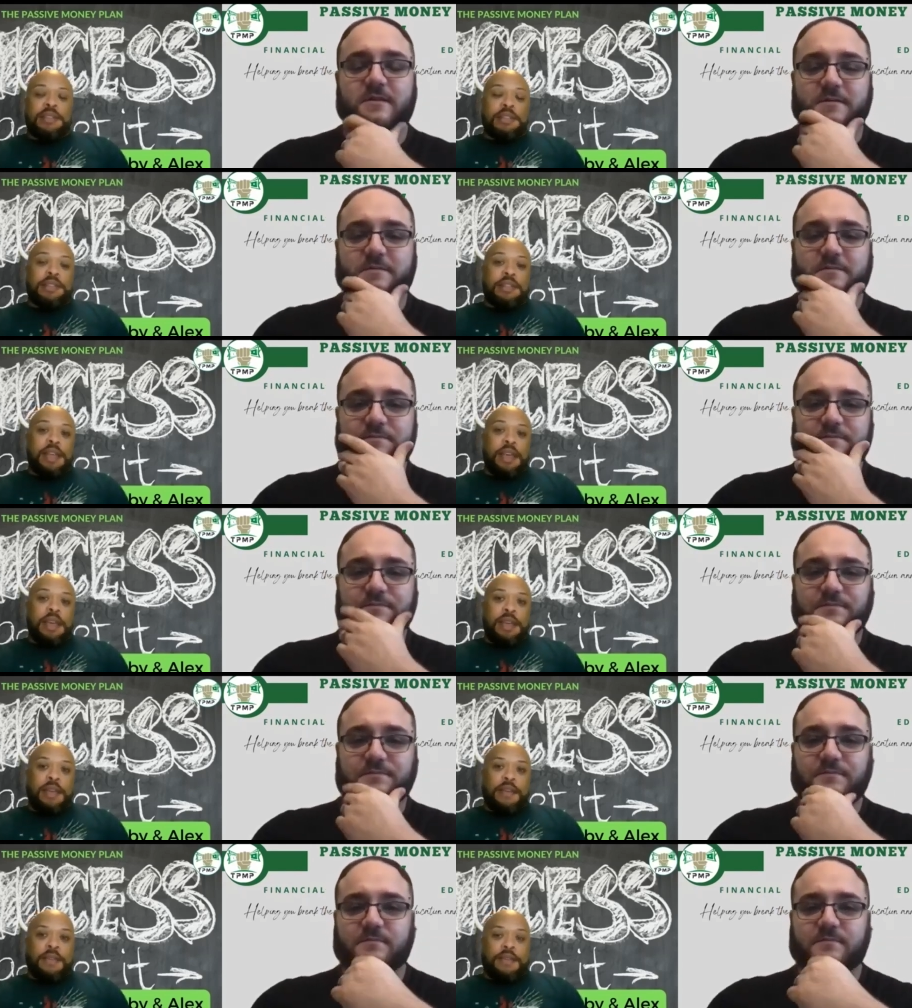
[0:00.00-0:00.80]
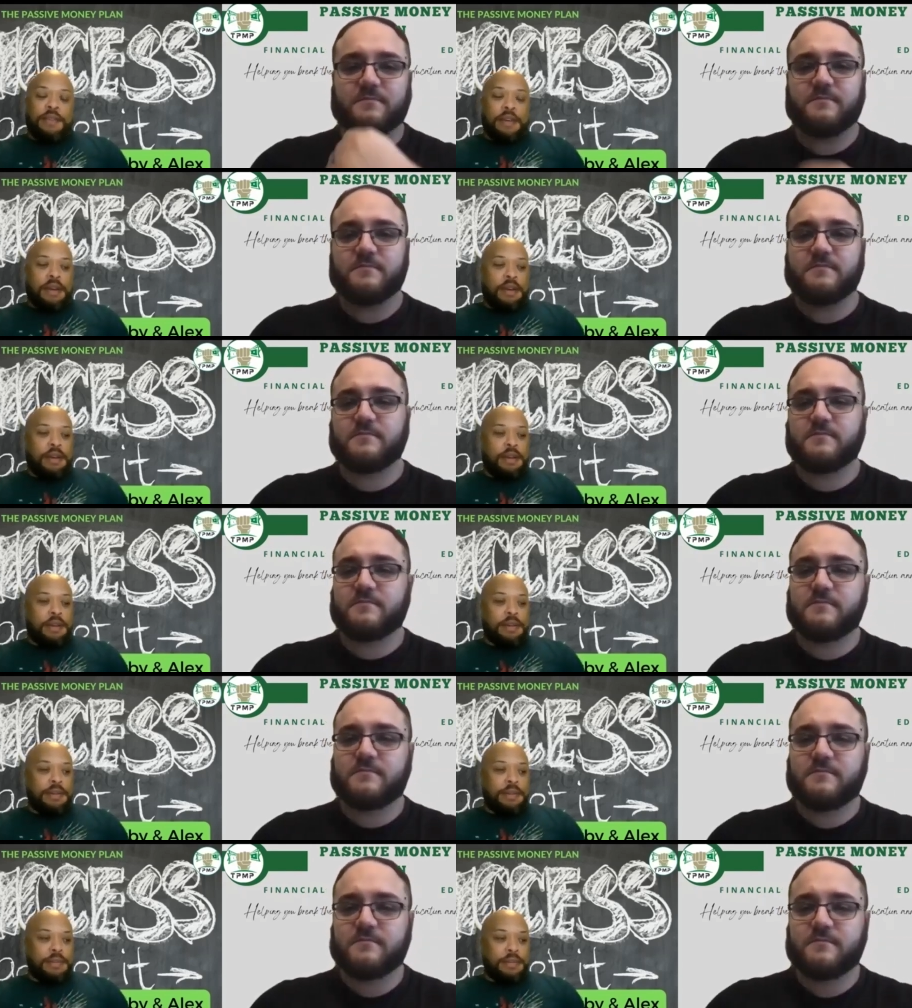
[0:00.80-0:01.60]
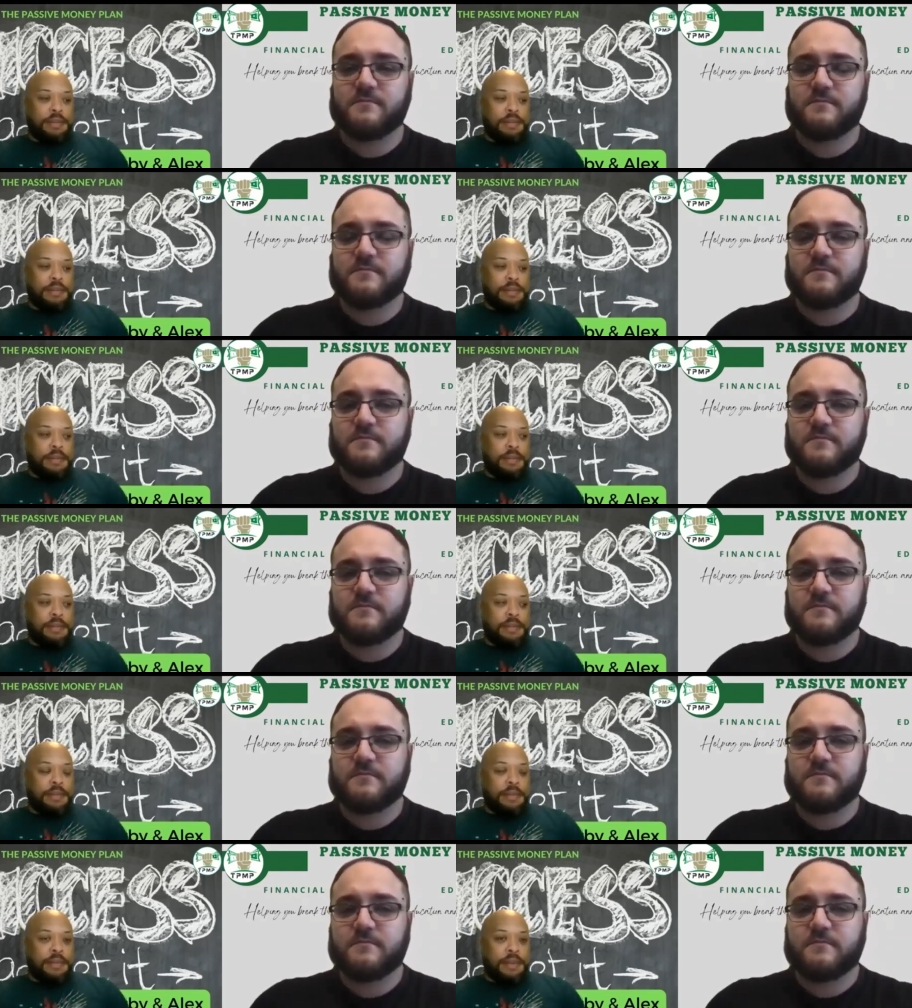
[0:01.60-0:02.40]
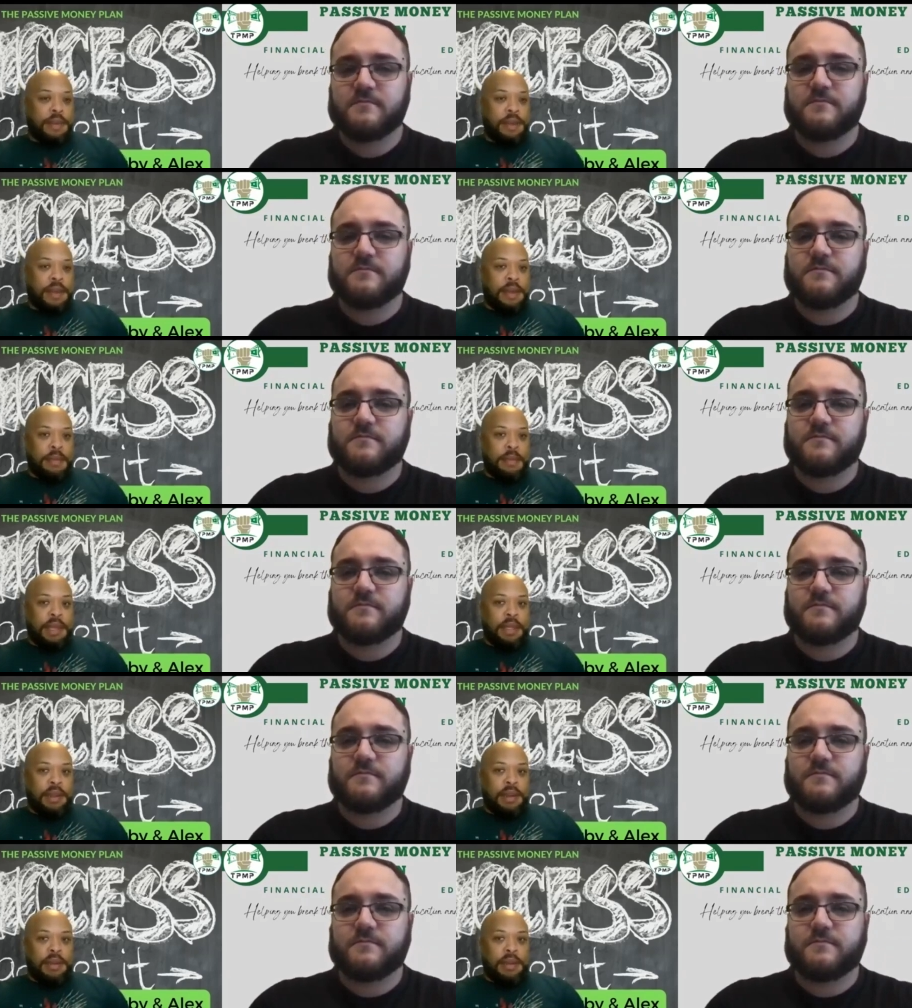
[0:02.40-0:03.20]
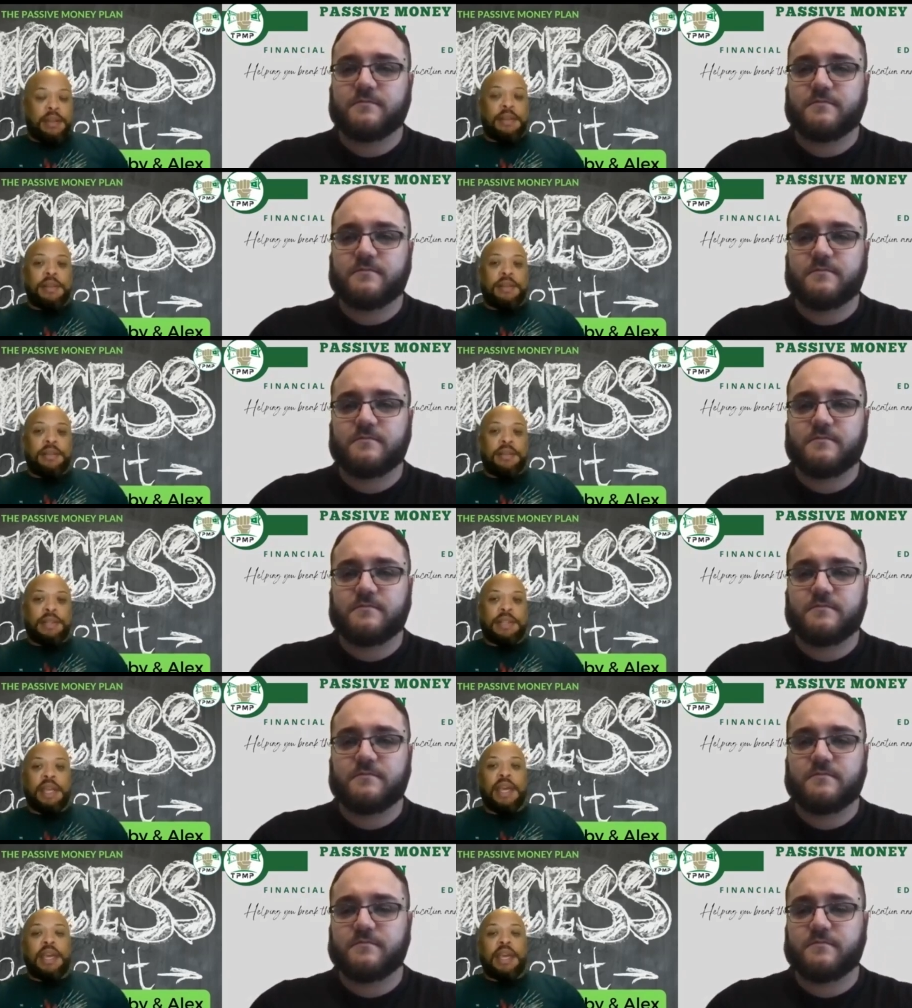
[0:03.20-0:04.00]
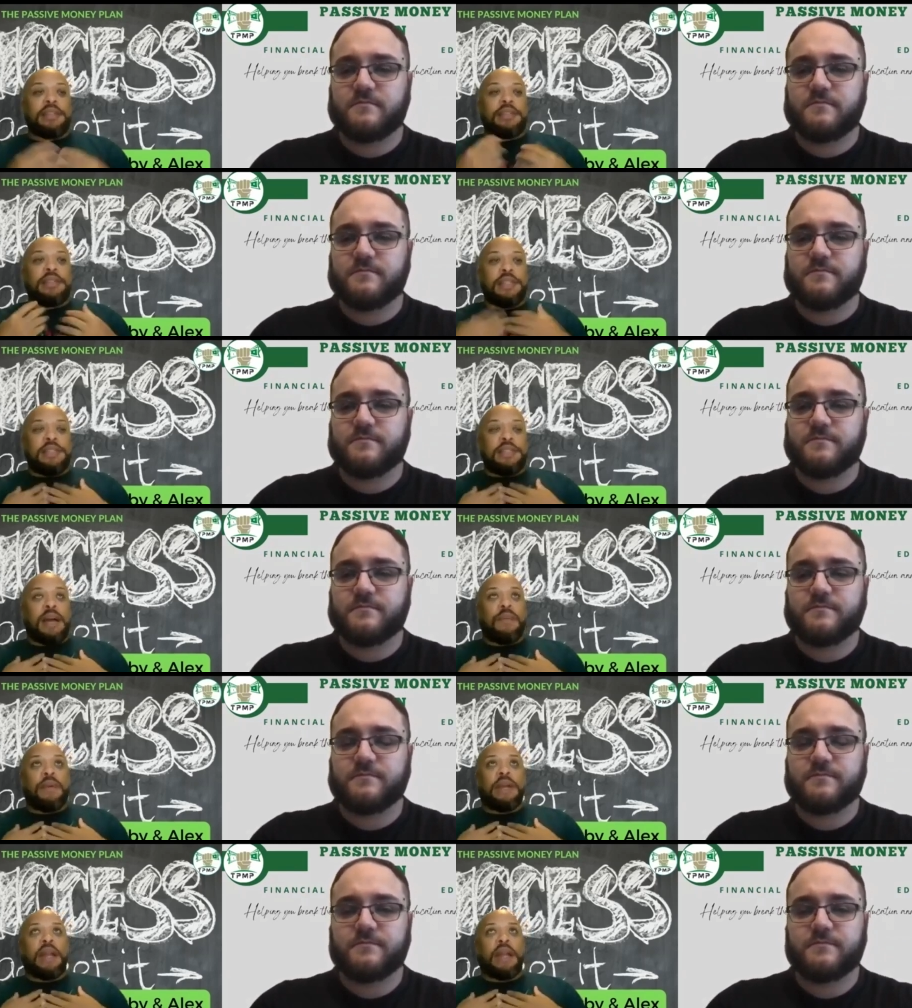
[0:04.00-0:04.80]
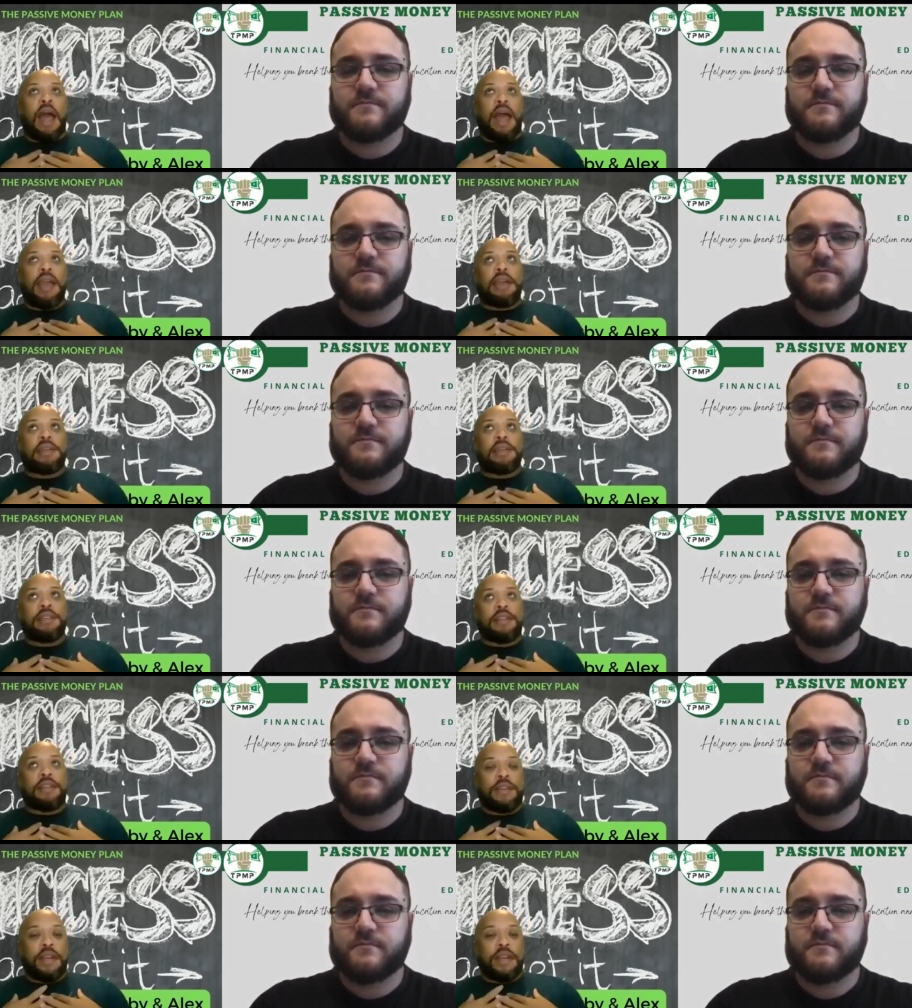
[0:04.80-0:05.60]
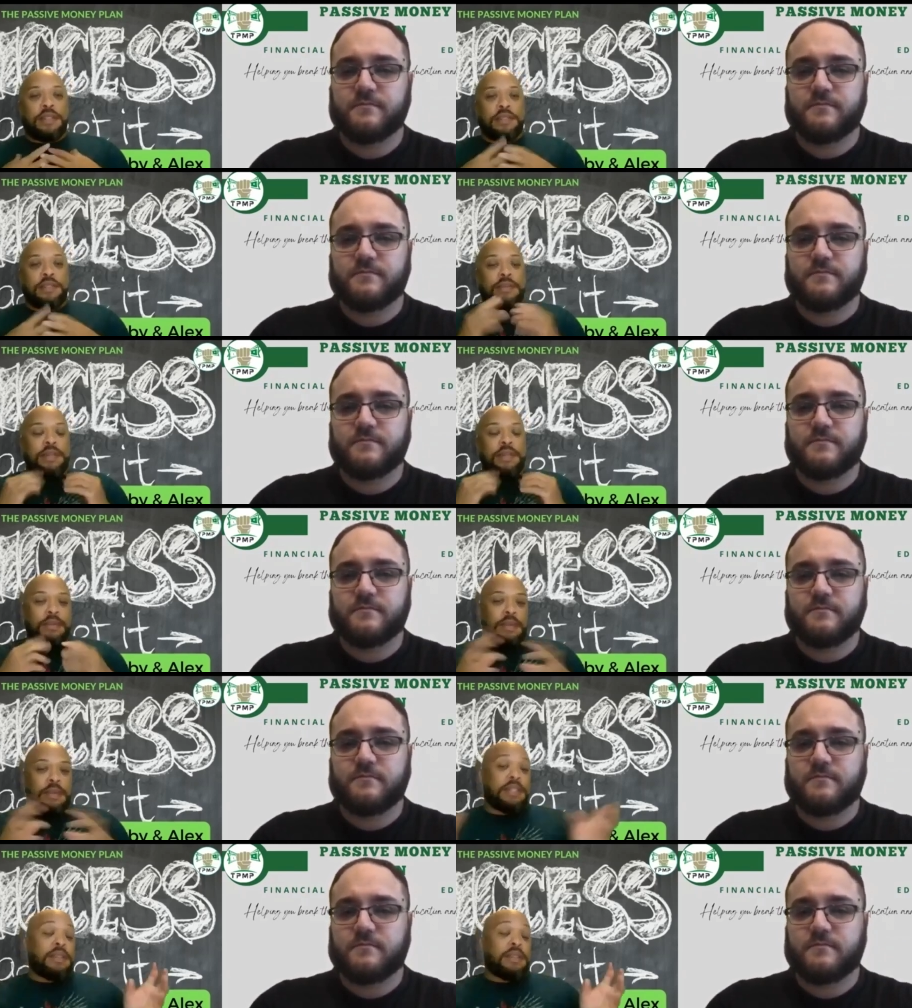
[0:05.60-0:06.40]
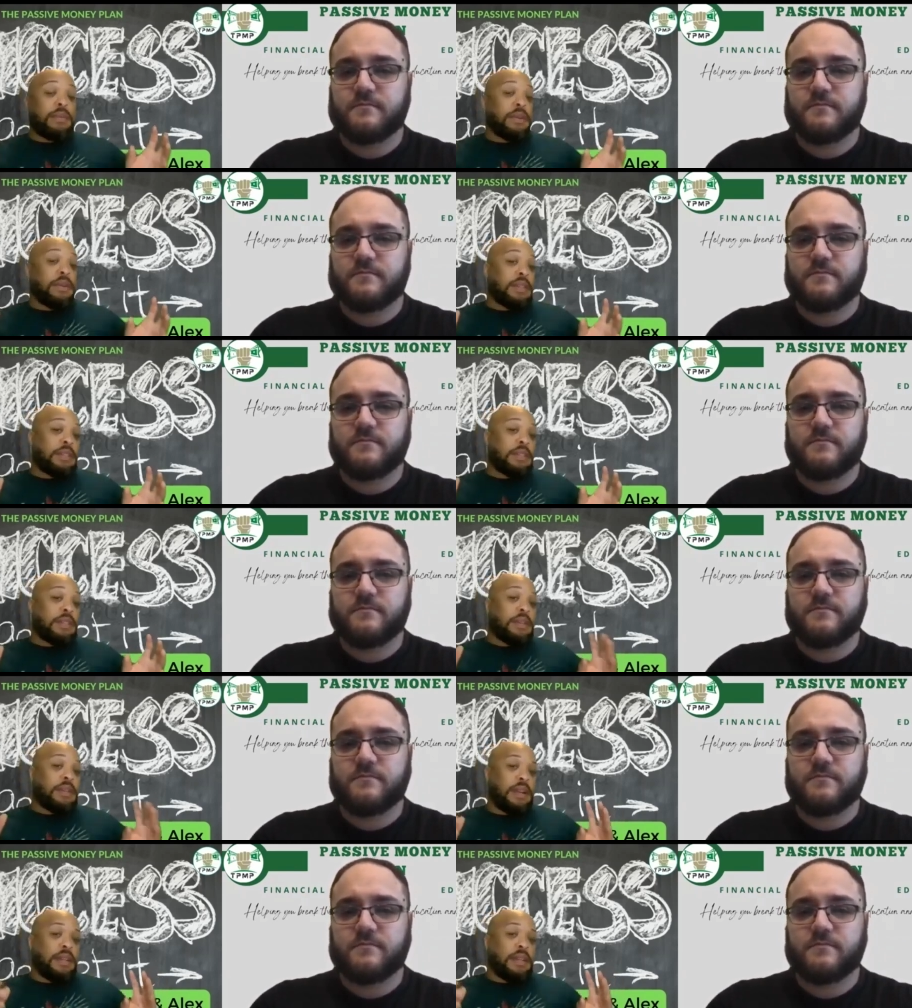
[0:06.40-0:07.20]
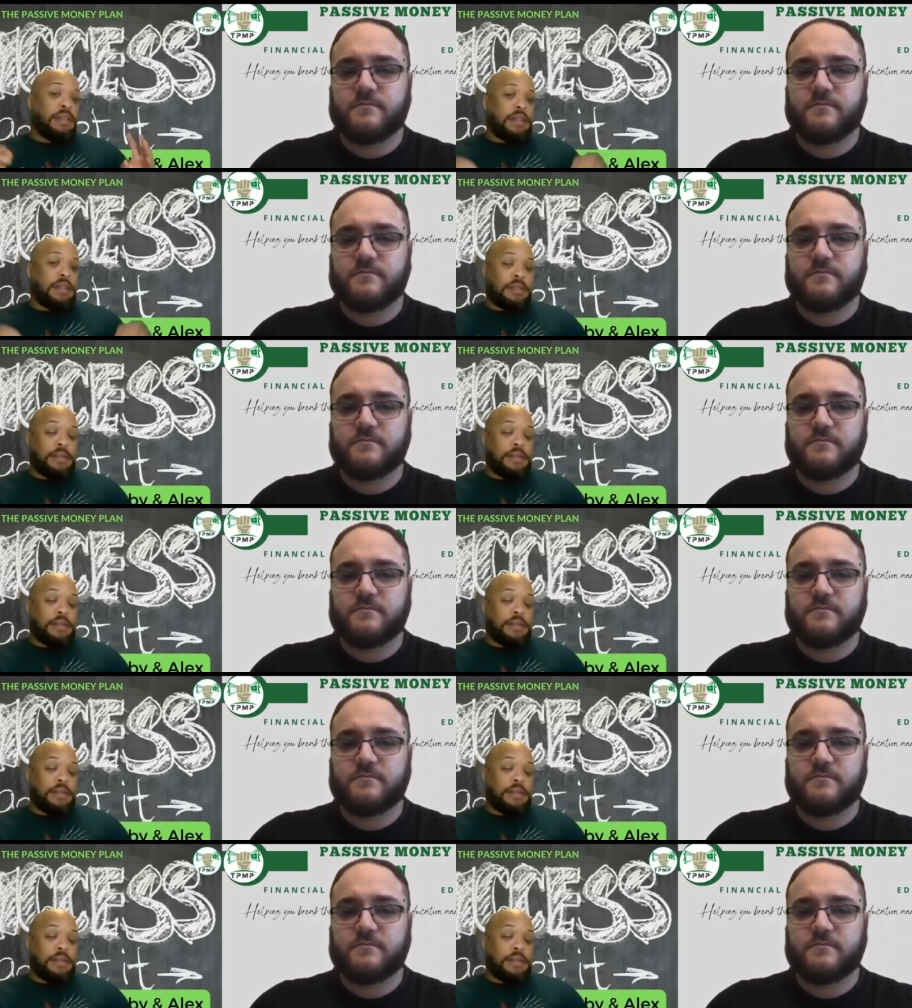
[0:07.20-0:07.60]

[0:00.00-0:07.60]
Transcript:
Speaker 1: to save, um, I mean, the thing is, it's not what I consider crazy. It's what the rest of the world consider crazy.